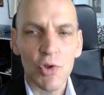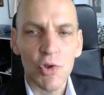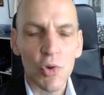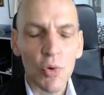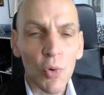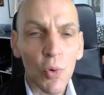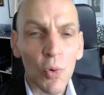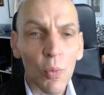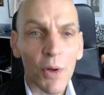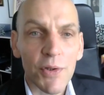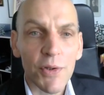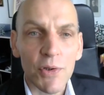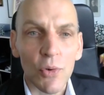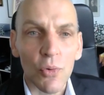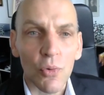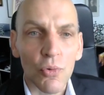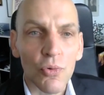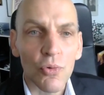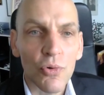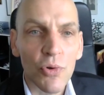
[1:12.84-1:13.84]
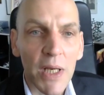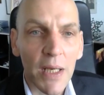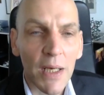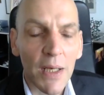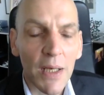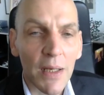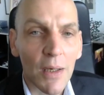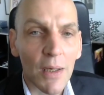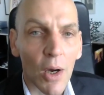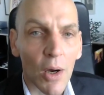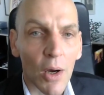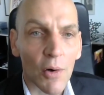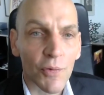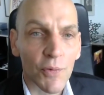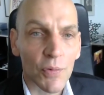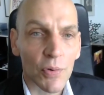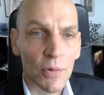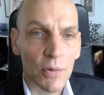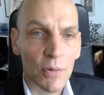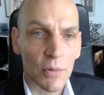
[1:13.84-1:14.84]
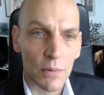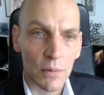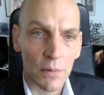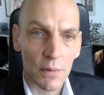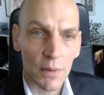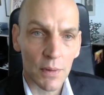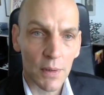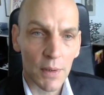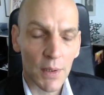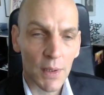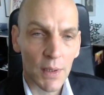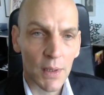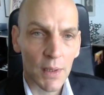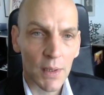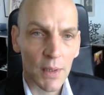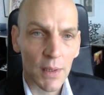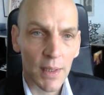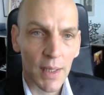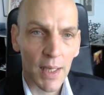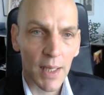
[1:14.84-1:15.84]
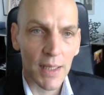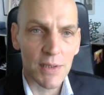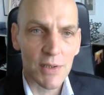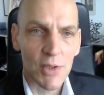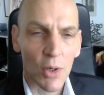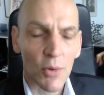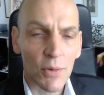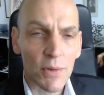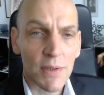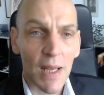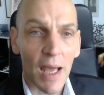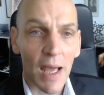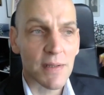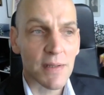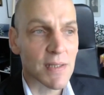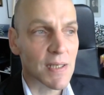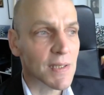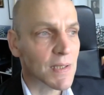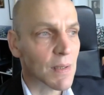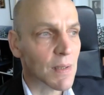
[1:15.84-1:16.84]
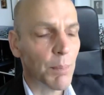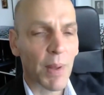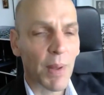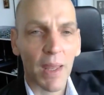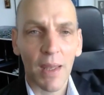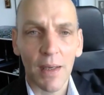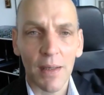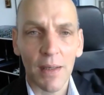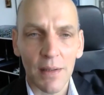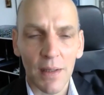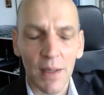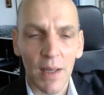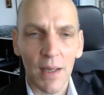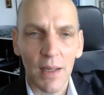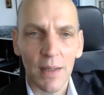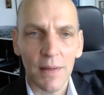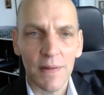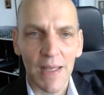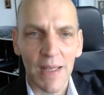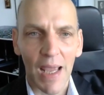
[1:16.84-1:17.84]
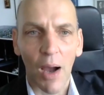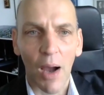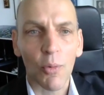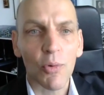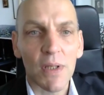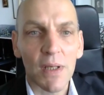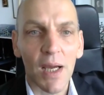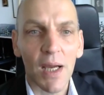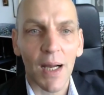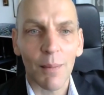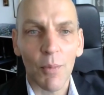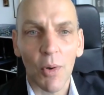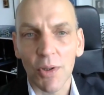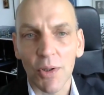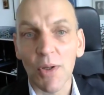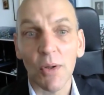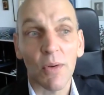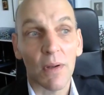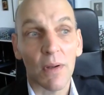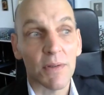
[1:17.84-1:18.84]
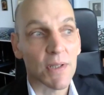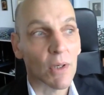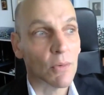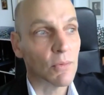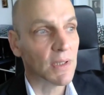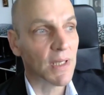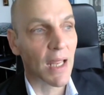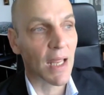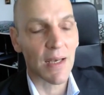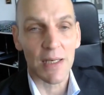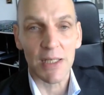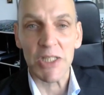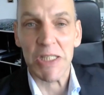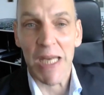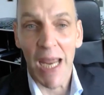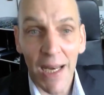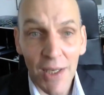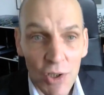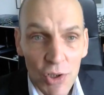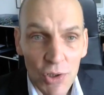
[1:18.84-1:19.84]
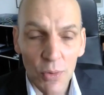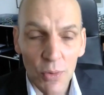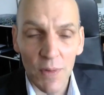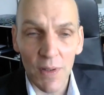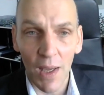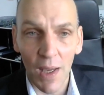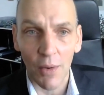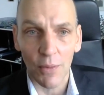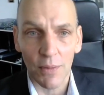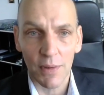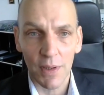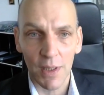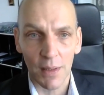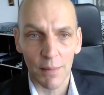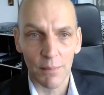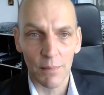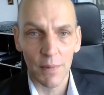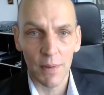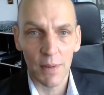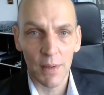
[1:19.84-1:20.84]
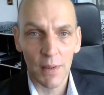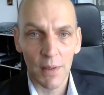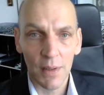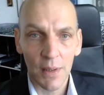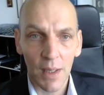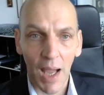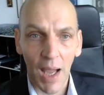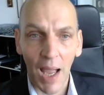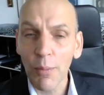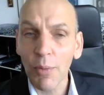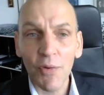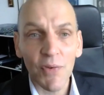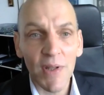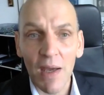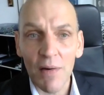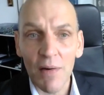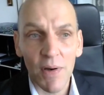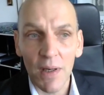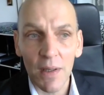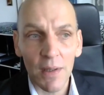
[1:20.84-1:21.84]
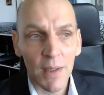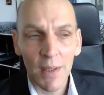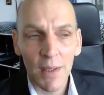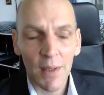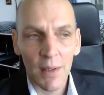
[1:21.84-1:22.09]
Do what you really love to do. And don't anticipate the outcome or don't, don't get attached to the outcome. I was never,